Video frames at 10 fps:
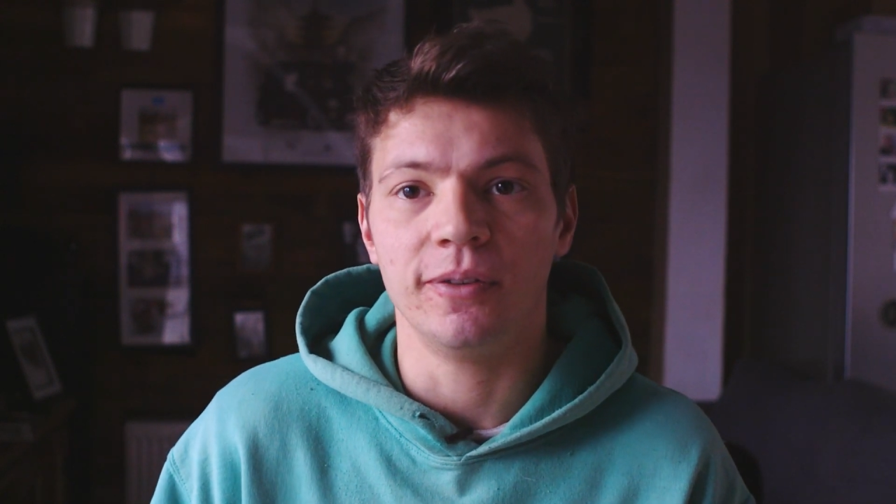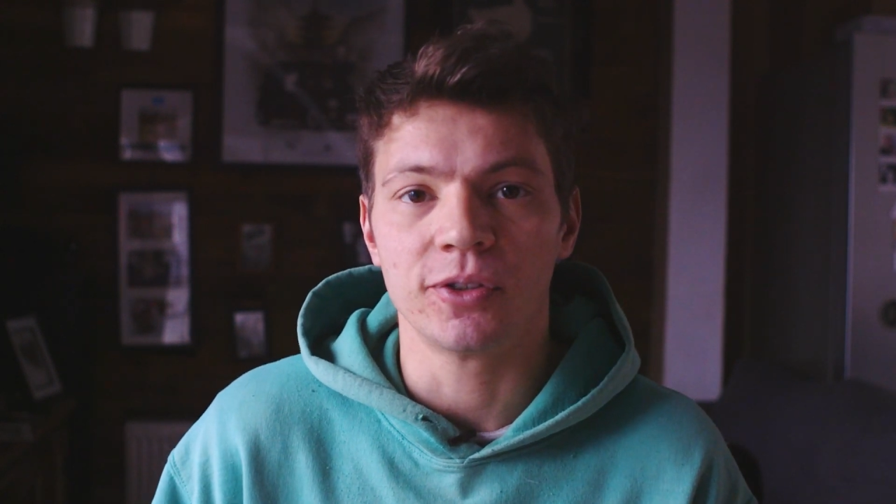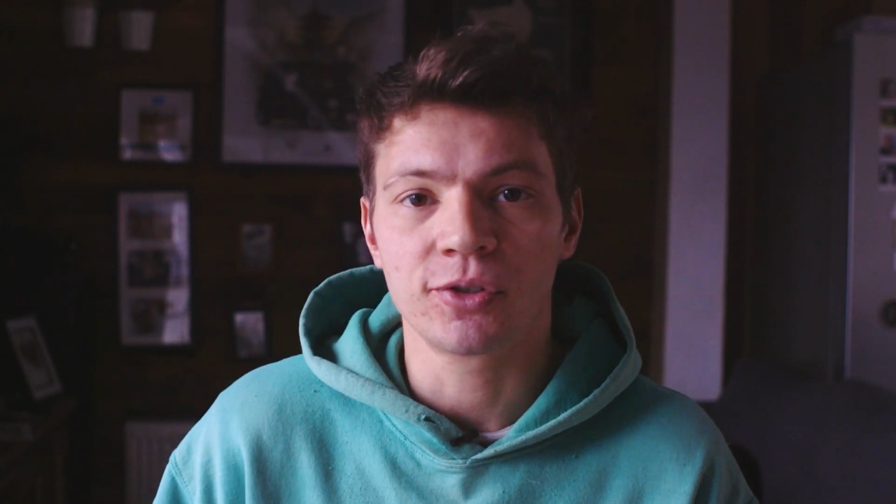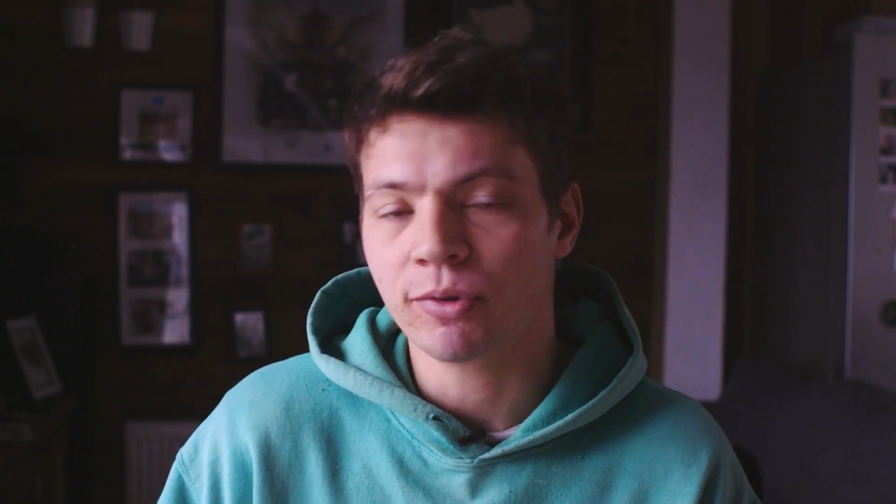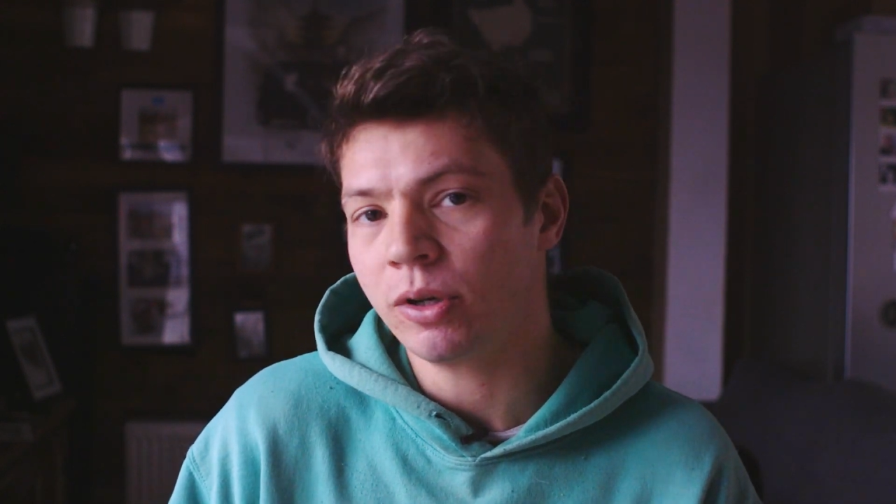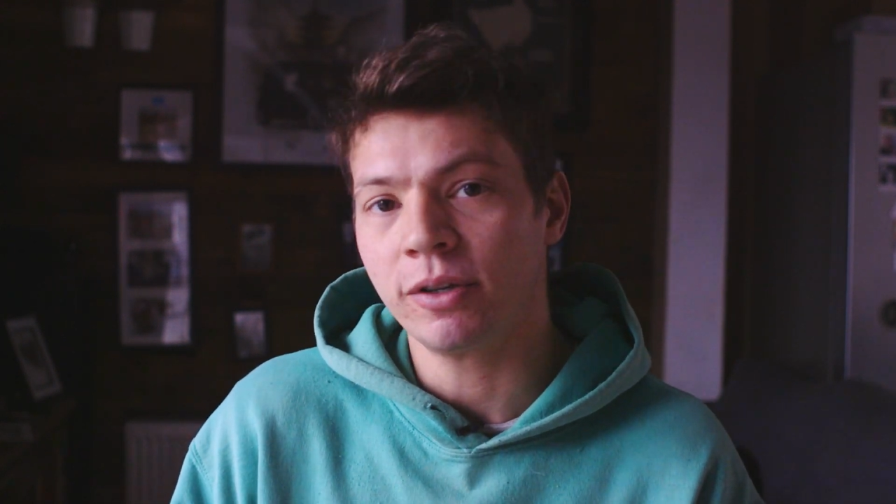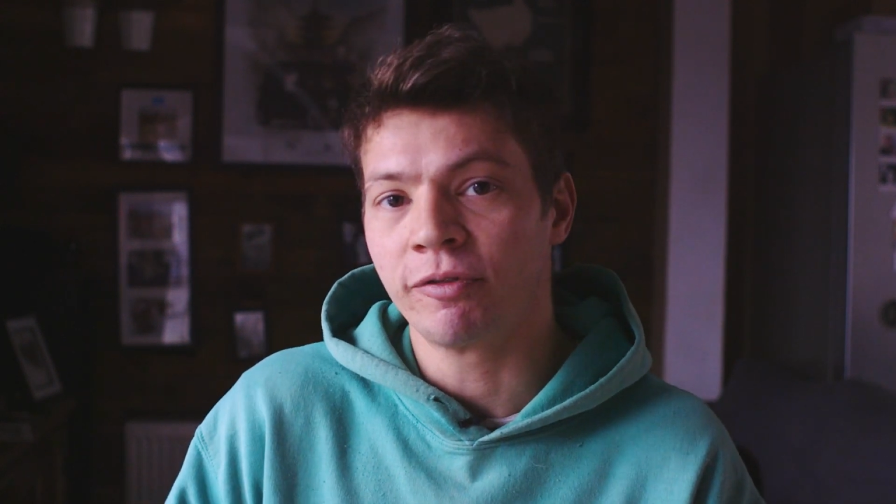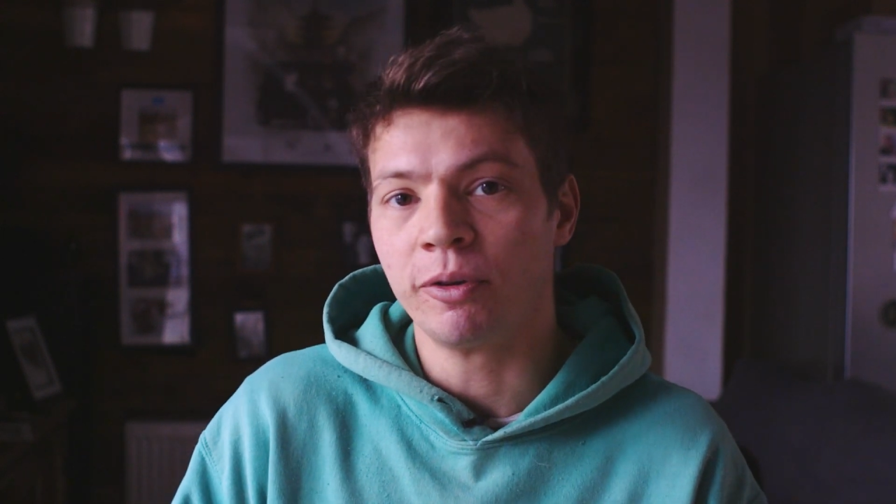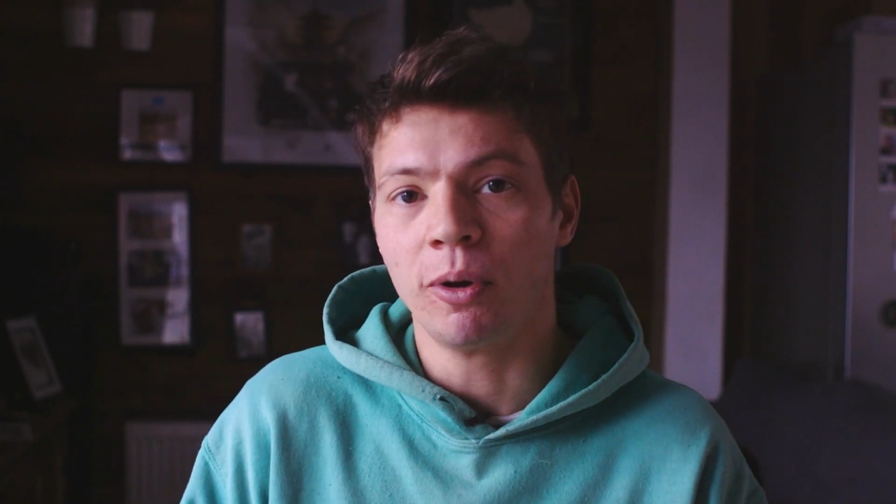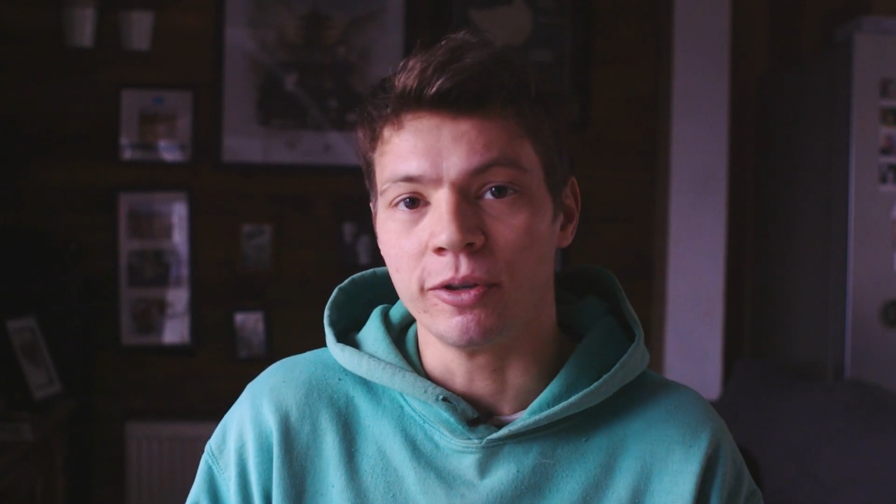Scrolling
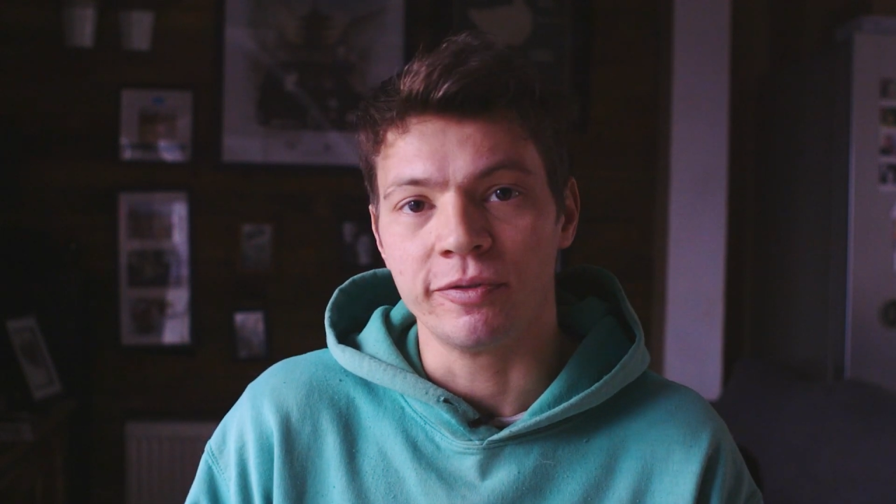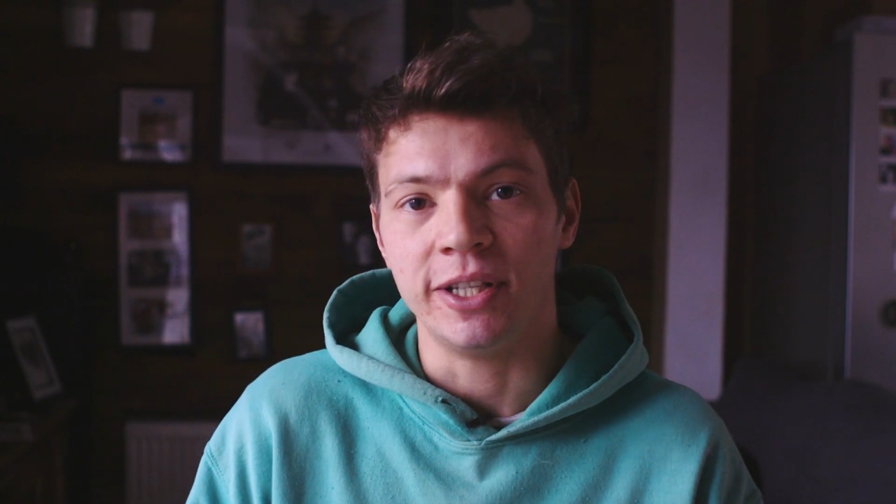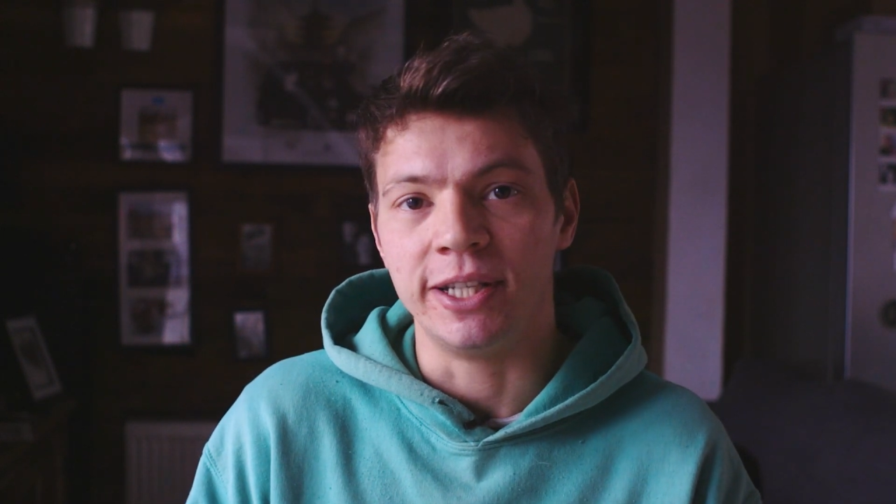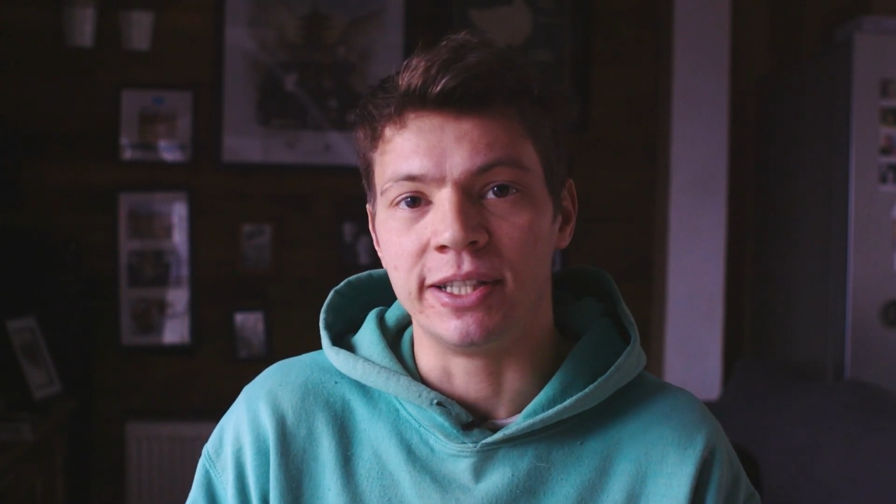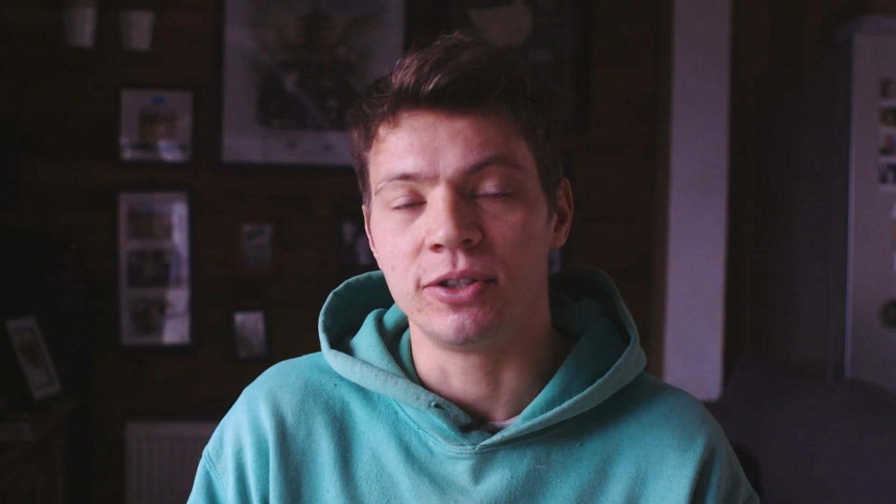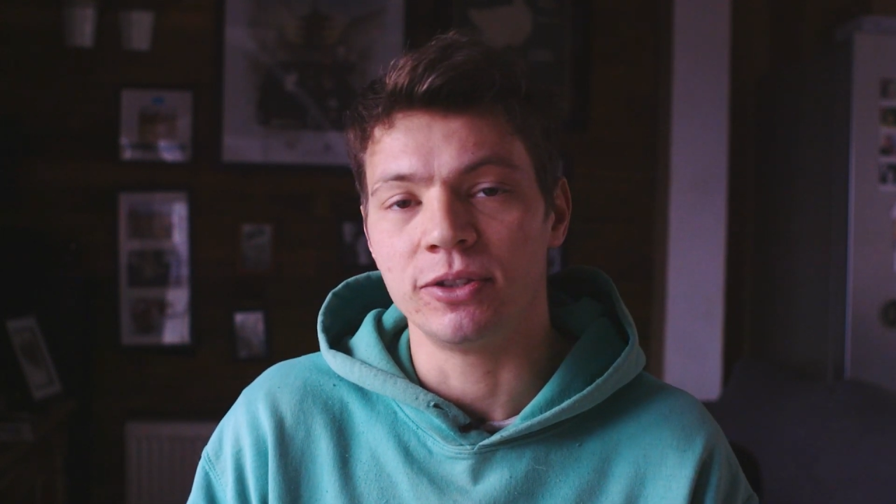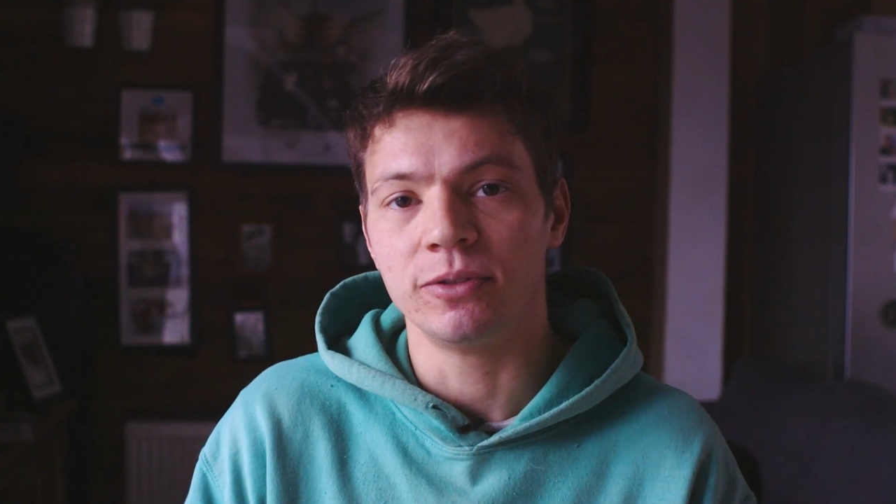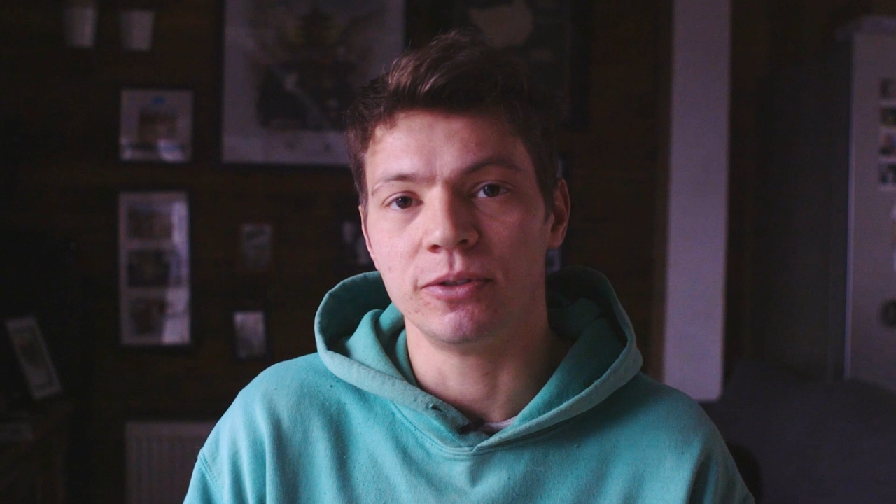through all of these